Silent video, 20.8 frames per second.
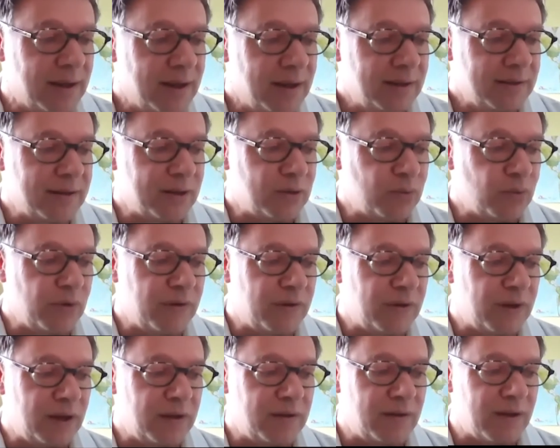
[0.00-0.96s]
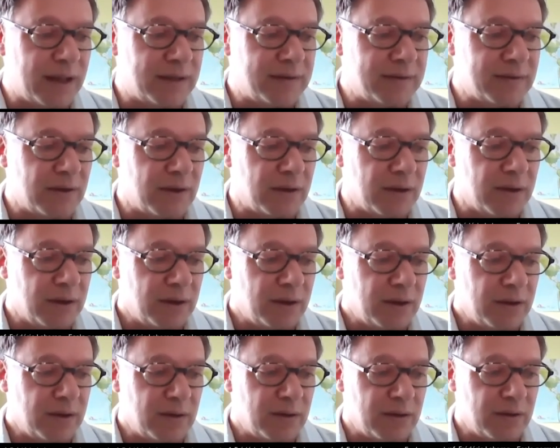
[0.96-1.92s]
that we think that
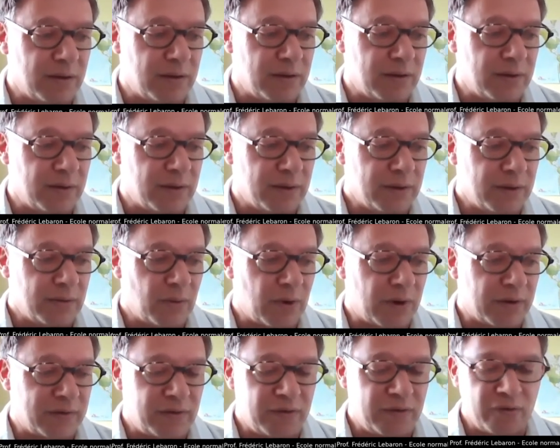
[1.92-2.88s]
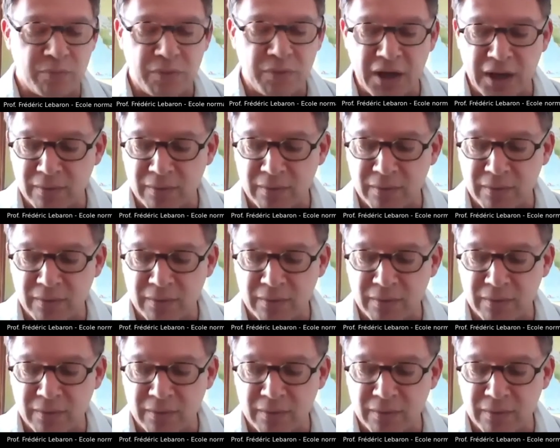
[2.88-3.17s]
well, things may